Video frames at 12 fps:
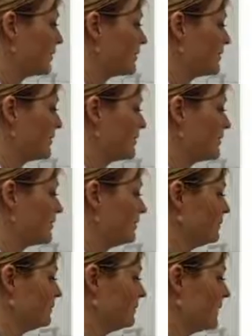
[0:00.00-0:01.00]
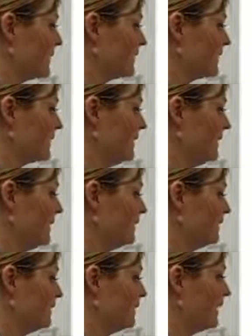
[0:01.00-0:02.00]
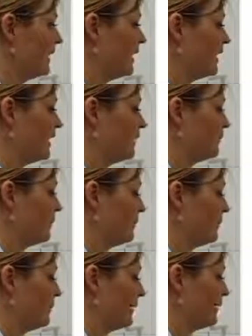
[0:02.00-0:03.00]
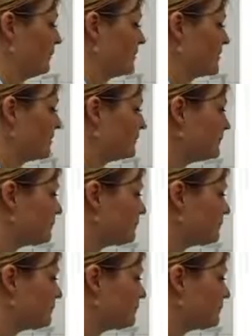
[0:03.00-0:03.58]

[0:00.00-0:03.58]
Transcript: or diminish them as I need on both bounds.